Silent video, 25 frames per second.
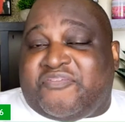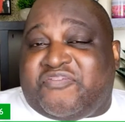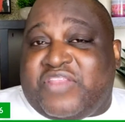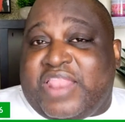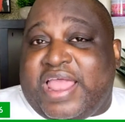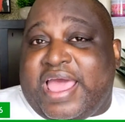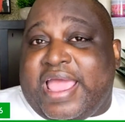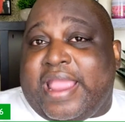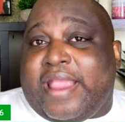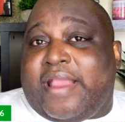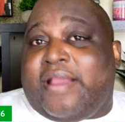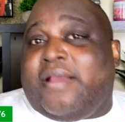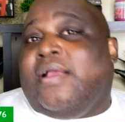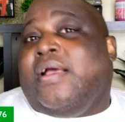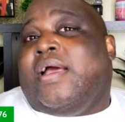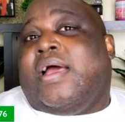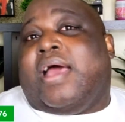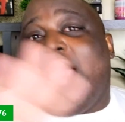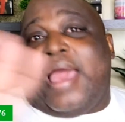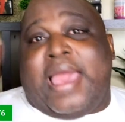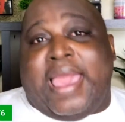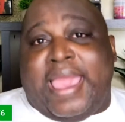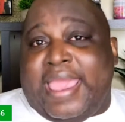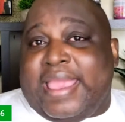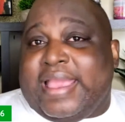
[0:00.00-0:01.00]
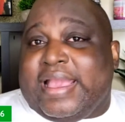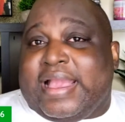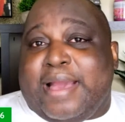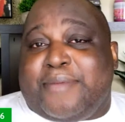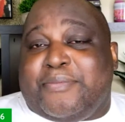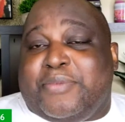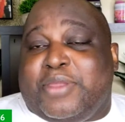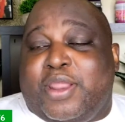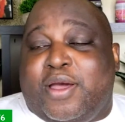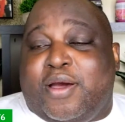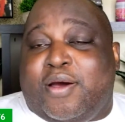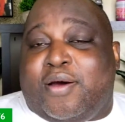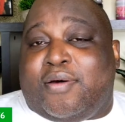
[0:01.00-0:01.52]
flyer, I ain't
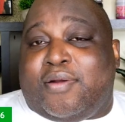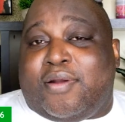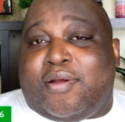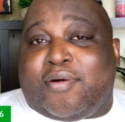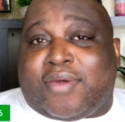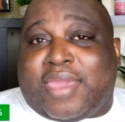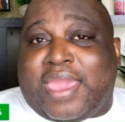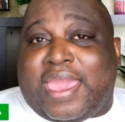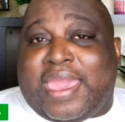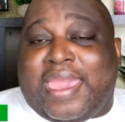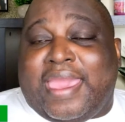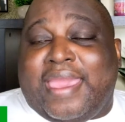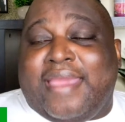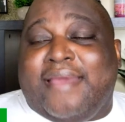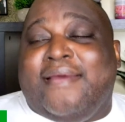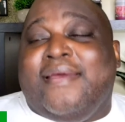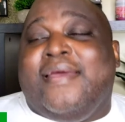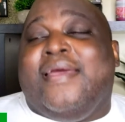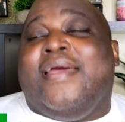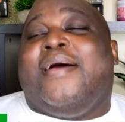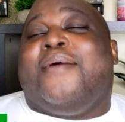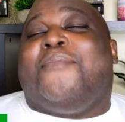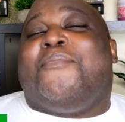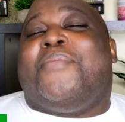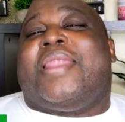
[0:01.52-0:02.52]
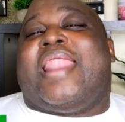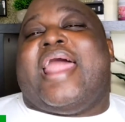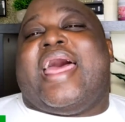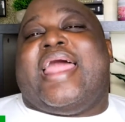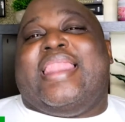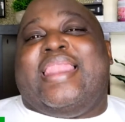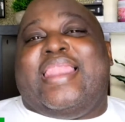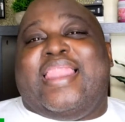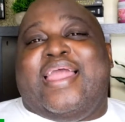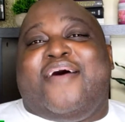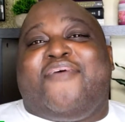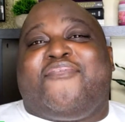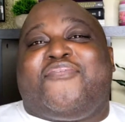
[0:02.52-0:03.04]
coming on, okay? But I
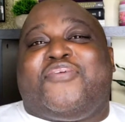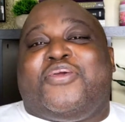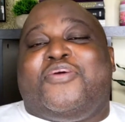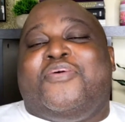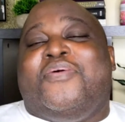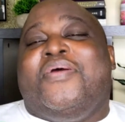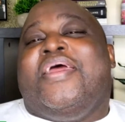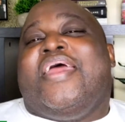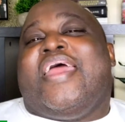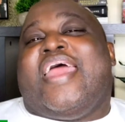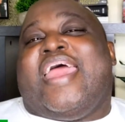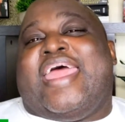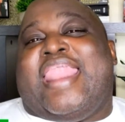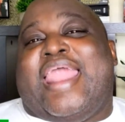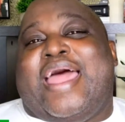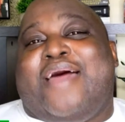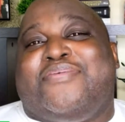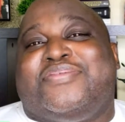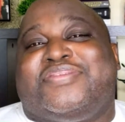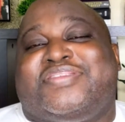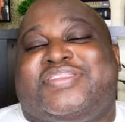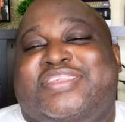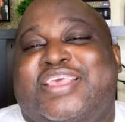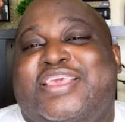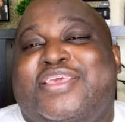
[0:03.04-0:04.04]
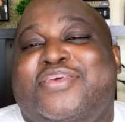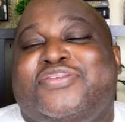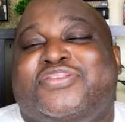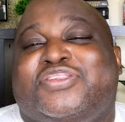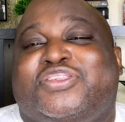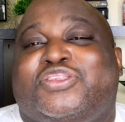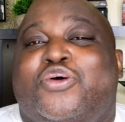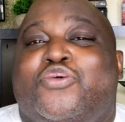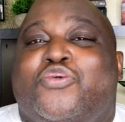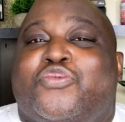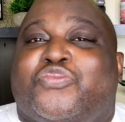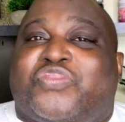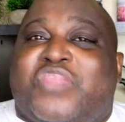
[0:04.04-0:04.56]
love you, and I will see you
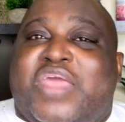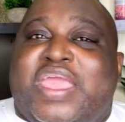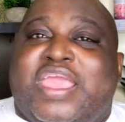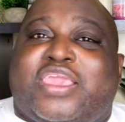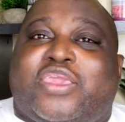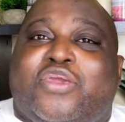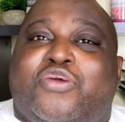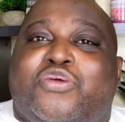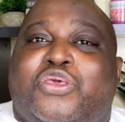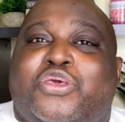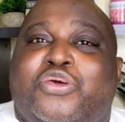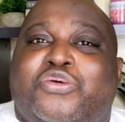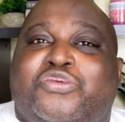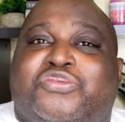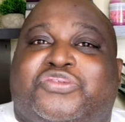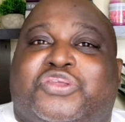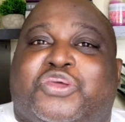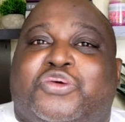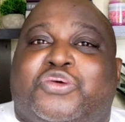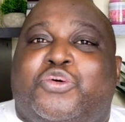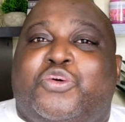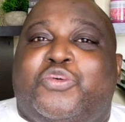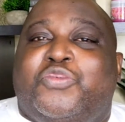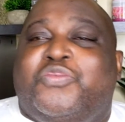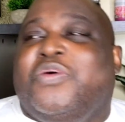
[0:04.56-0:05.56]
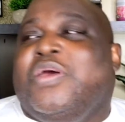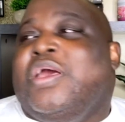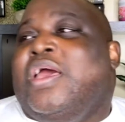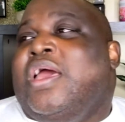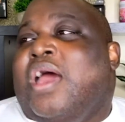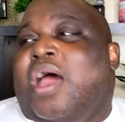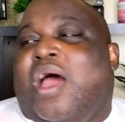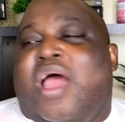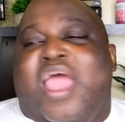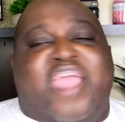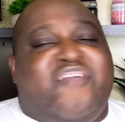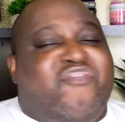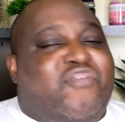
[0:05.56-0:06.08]
soon. Thank you, YouTube.
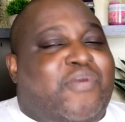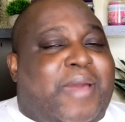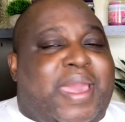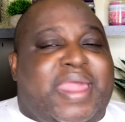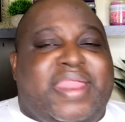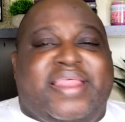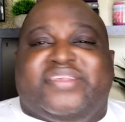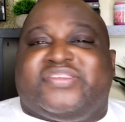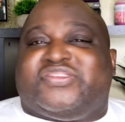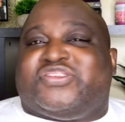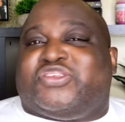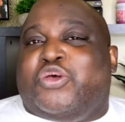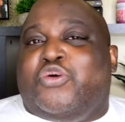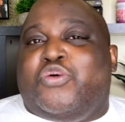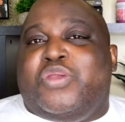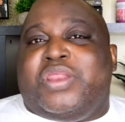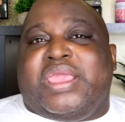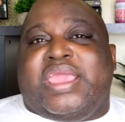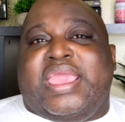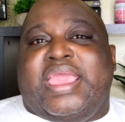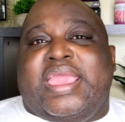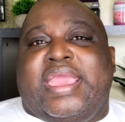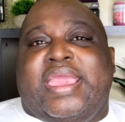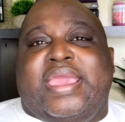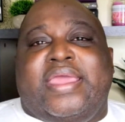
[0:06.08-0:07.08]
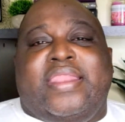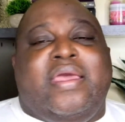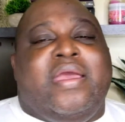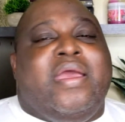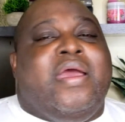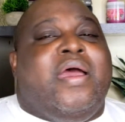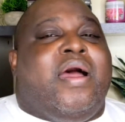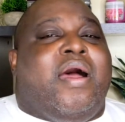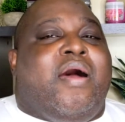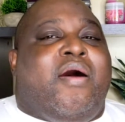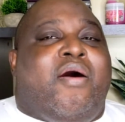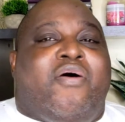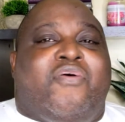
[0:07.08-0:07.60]
Everybody that's tuning in
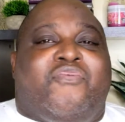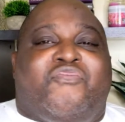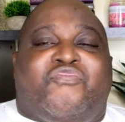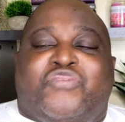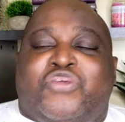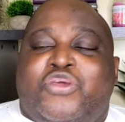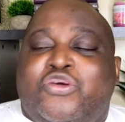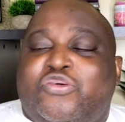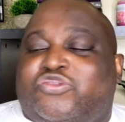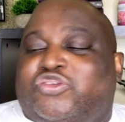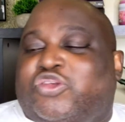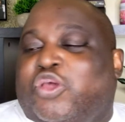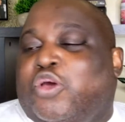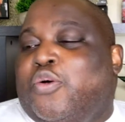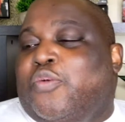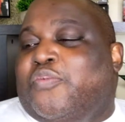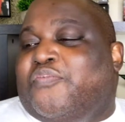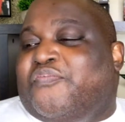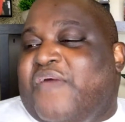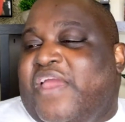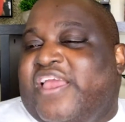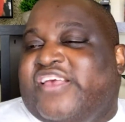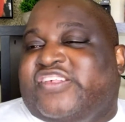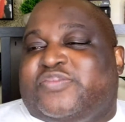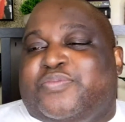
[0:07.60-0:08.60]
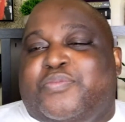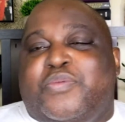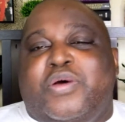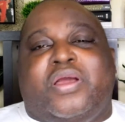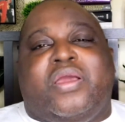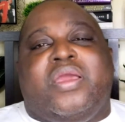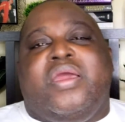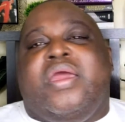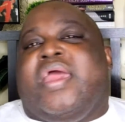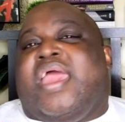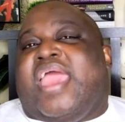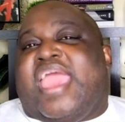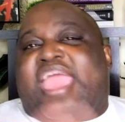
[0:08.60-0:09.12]
on YouTube, Facebook,
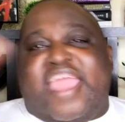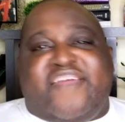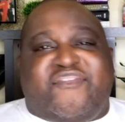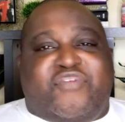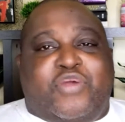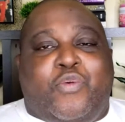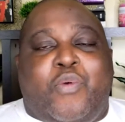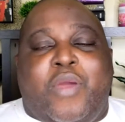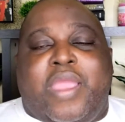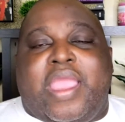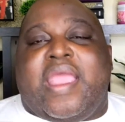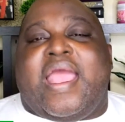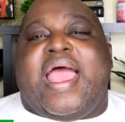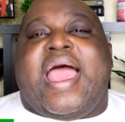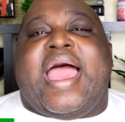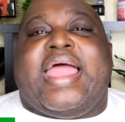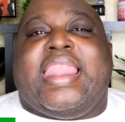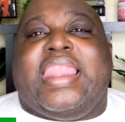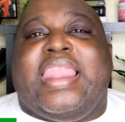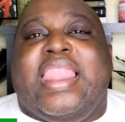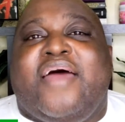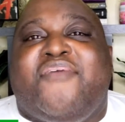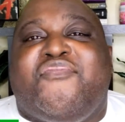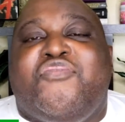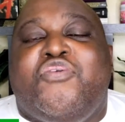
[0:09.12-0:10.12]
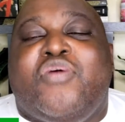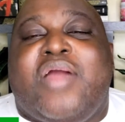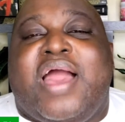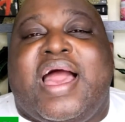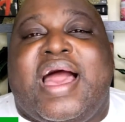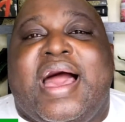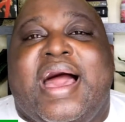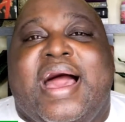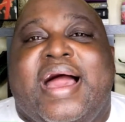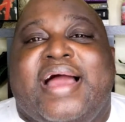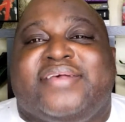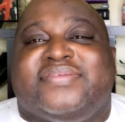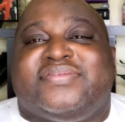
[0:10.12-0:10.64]
everywhere. I love you
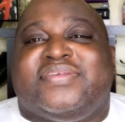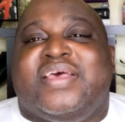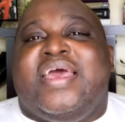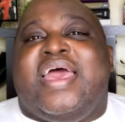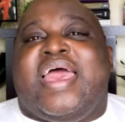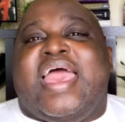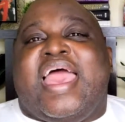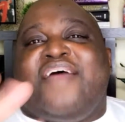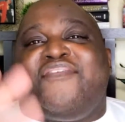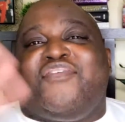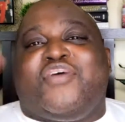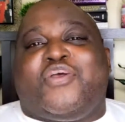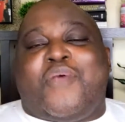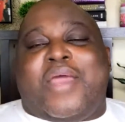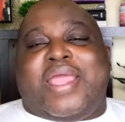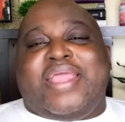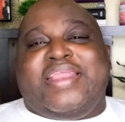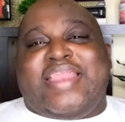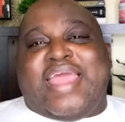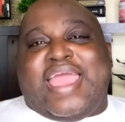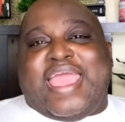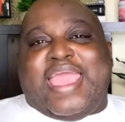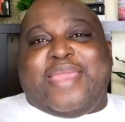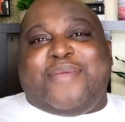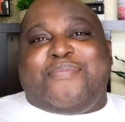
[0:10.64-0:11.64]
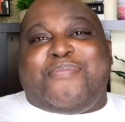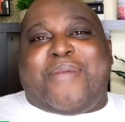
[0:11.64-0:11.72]
guys. Have a great day.